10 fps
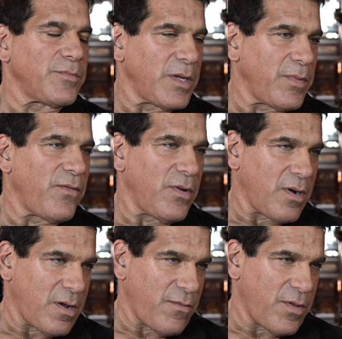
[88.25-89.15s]
made me feel
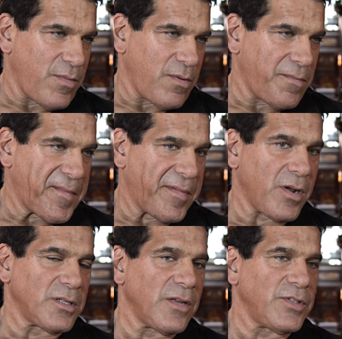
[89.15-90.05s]
comfortable
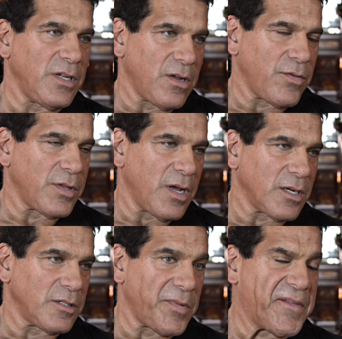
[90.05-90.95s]
because I've seen other
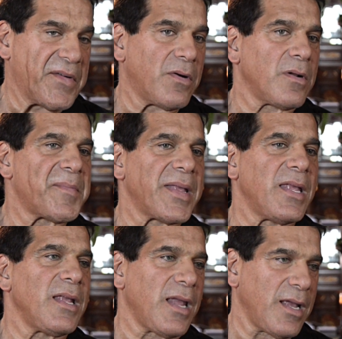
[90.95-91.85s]
doctors before, but
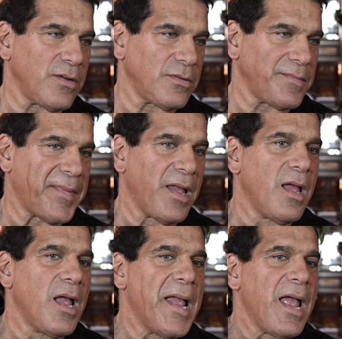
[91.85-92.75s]
he cared.
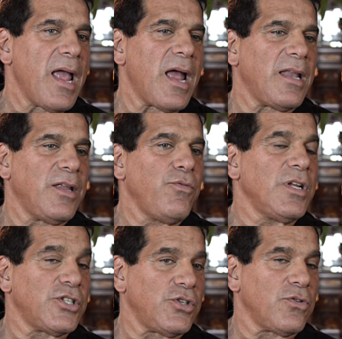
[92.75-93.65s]
And he
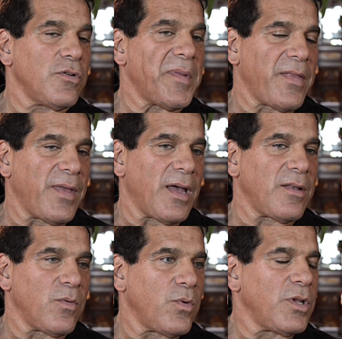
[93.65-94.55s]
reassured me that,
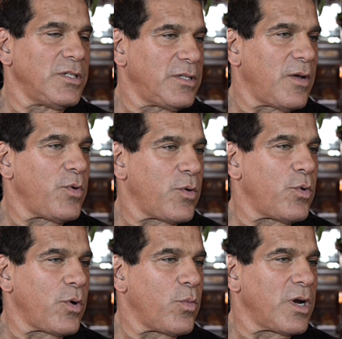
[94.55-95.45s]
he said, we're
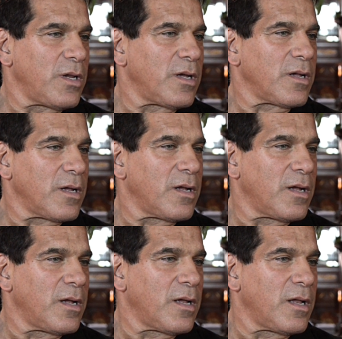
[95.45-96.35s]
going to
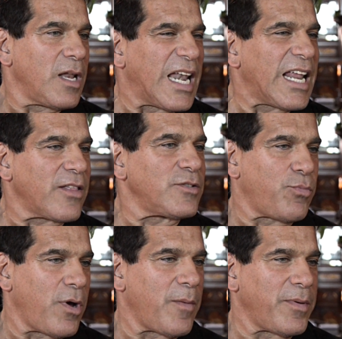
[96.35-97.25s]
lick this
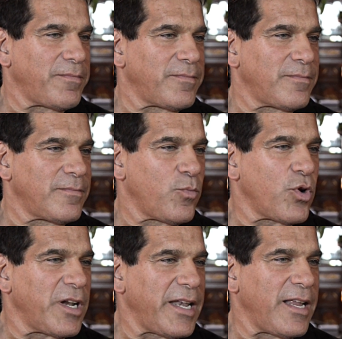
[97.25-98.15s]
problem. We're
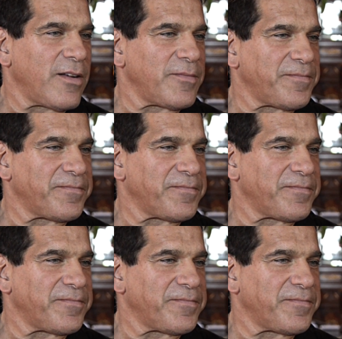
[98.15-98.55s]
going to nail it.